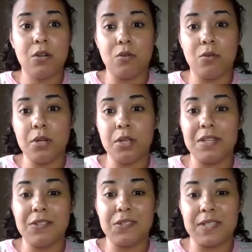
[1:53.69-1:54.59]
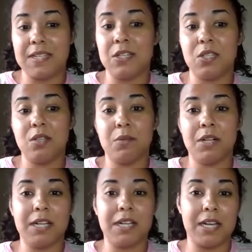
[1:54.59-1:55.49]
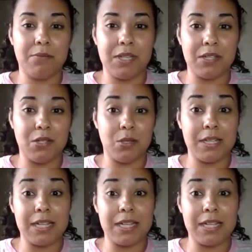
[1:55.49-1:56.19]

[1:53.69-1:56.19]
or you can send us your work and we can do